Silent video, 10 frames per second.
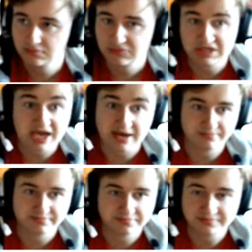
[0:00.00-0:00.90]
yeah,
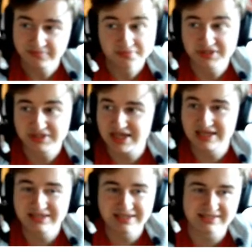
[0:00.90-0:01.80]

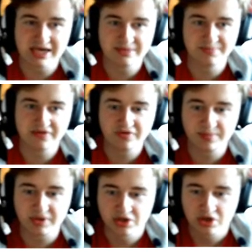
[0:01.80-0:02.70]
it's
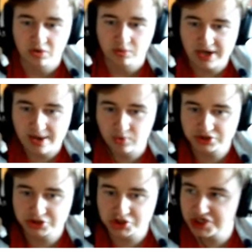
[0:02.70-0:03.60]
unbelievable when I'm
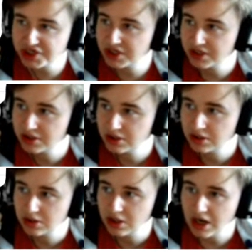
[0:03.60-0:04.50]
watching
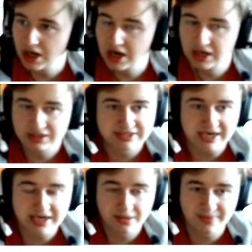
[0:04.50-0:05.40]

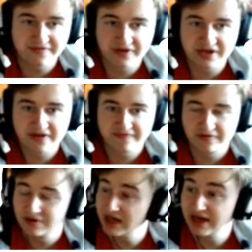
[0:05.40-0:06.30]
Daniil Medvedev.
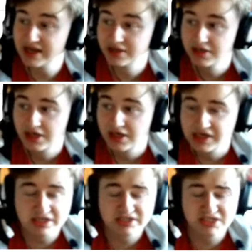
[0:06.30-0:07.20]
Again,
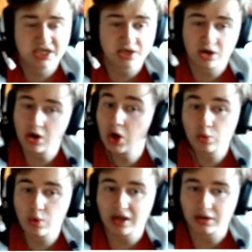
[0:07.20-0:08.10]
he did it
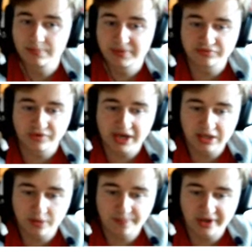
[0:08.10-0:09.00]
all well, but Reilly
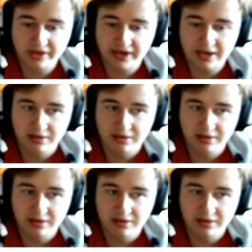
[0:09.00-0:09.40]
Opelka